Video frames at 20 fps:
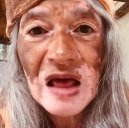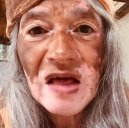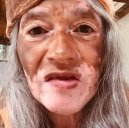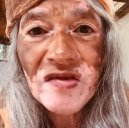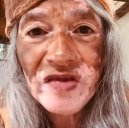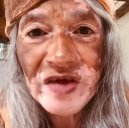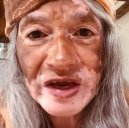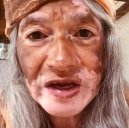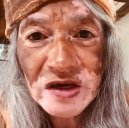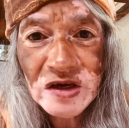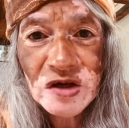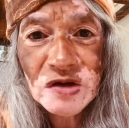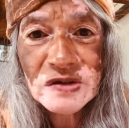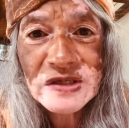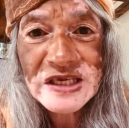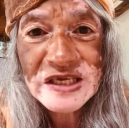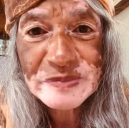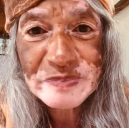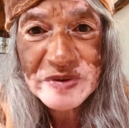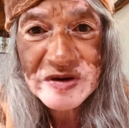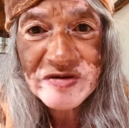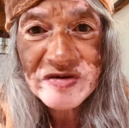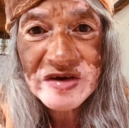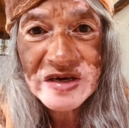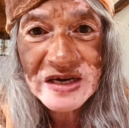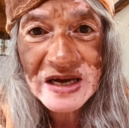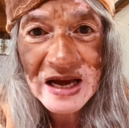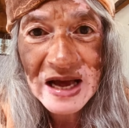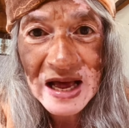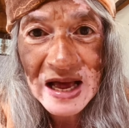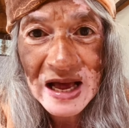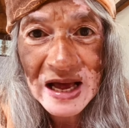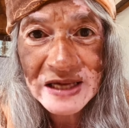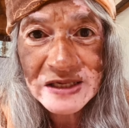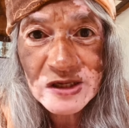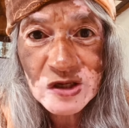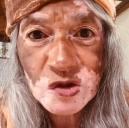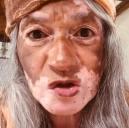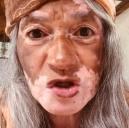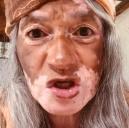then your spirit
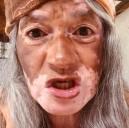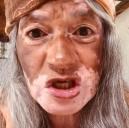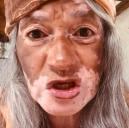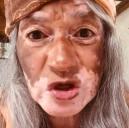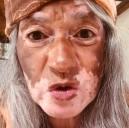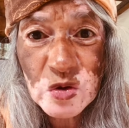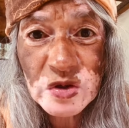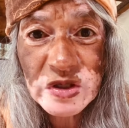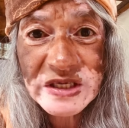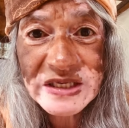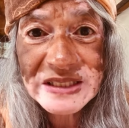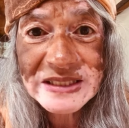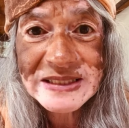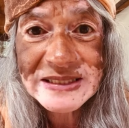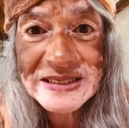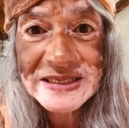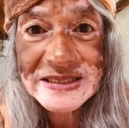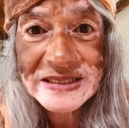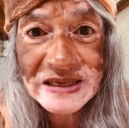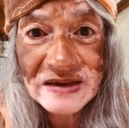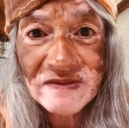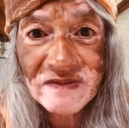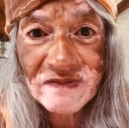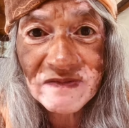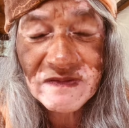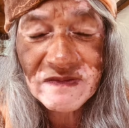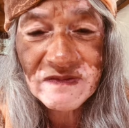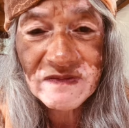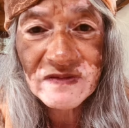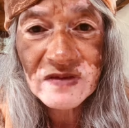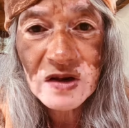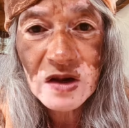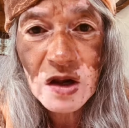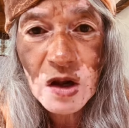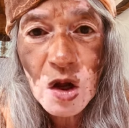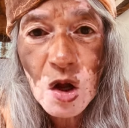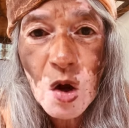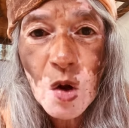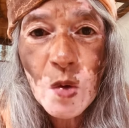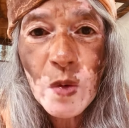guides or source itself
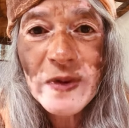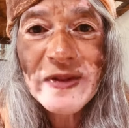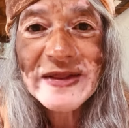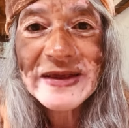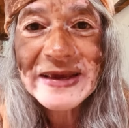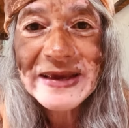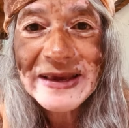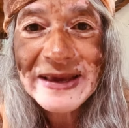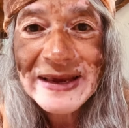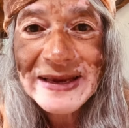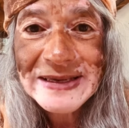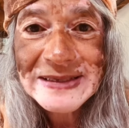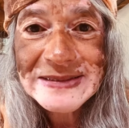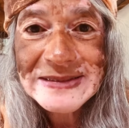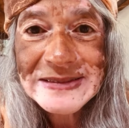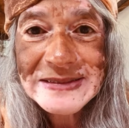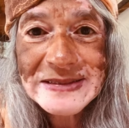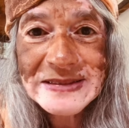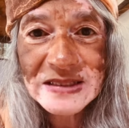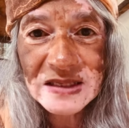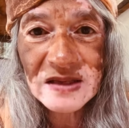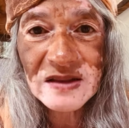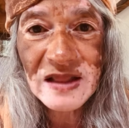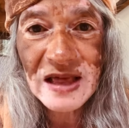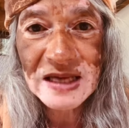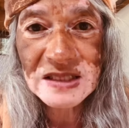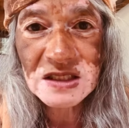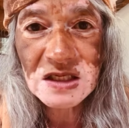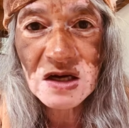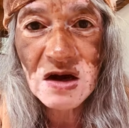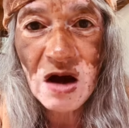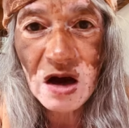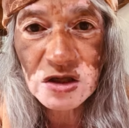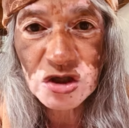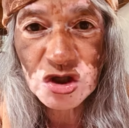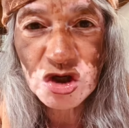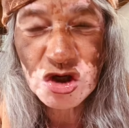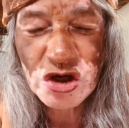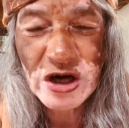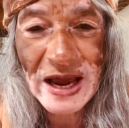will end that
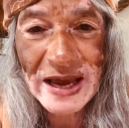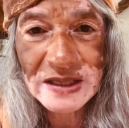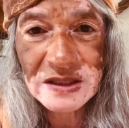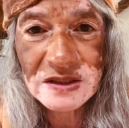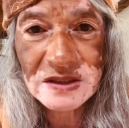contract